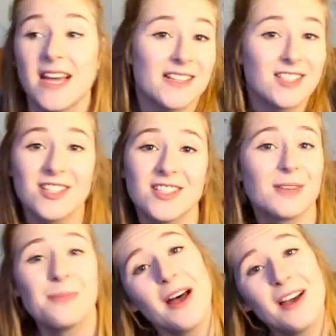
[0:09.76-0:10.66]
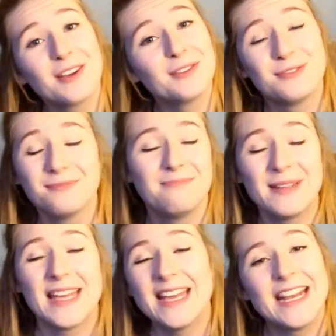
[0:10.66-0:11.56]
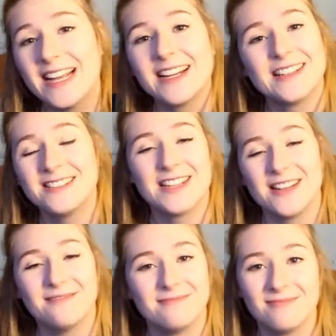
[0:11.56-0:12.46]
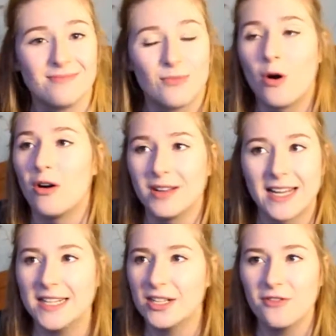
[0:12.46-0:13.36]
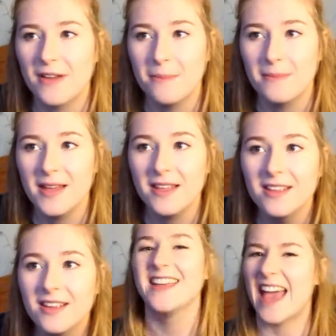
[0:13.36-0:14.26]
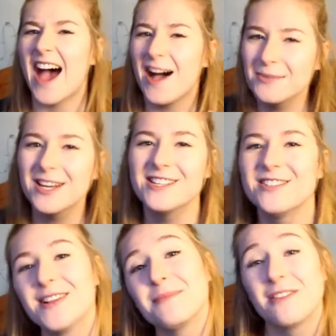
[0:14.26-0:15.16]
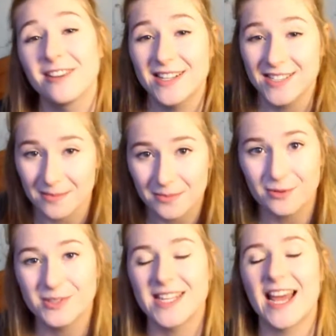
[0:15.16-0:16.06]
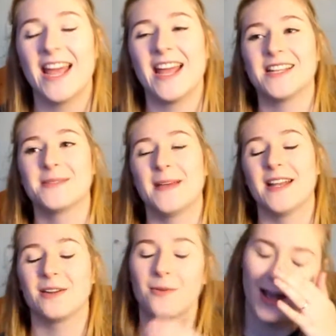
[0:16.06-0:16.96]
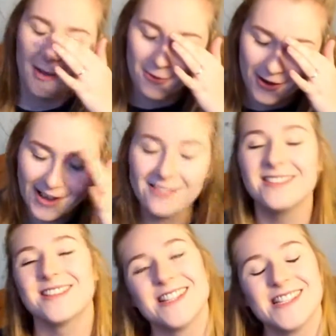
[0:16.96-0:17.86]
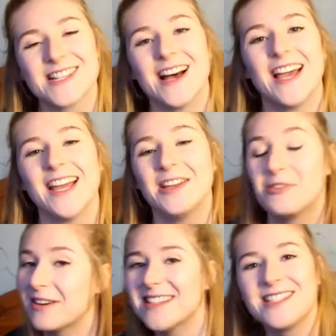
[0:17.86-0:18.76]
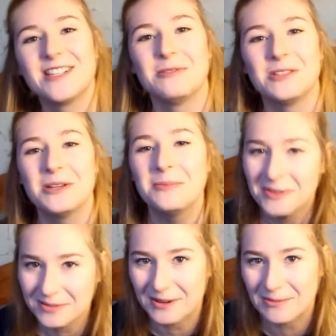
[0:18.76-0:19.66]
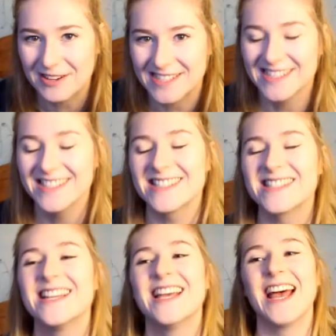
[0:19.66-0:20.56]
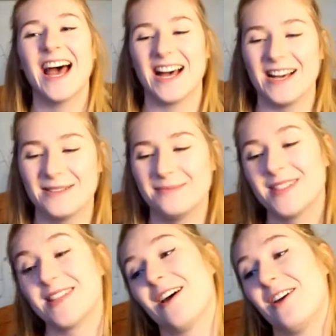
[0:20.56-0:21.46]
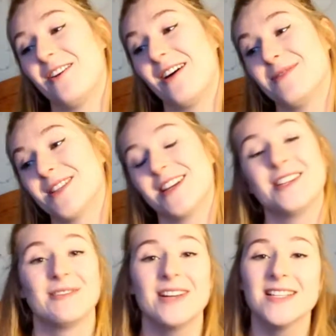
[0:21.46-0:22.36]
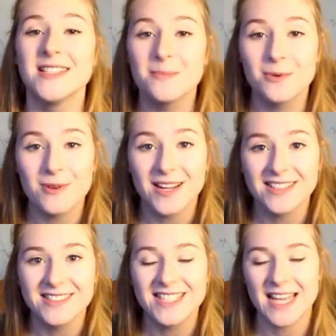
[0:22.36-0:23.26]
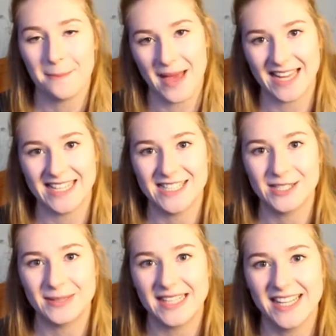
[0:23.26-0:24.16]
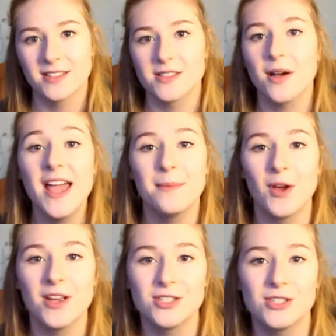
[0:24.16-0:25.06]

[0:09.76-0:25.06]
That's just a perk of being in England in, what, late November? Yeah, I'm gonna do something really simple today. It's been quite a while since I graced YouTube with my presence. So I'm just gonna do a nice simple one to get back into it. So I am going to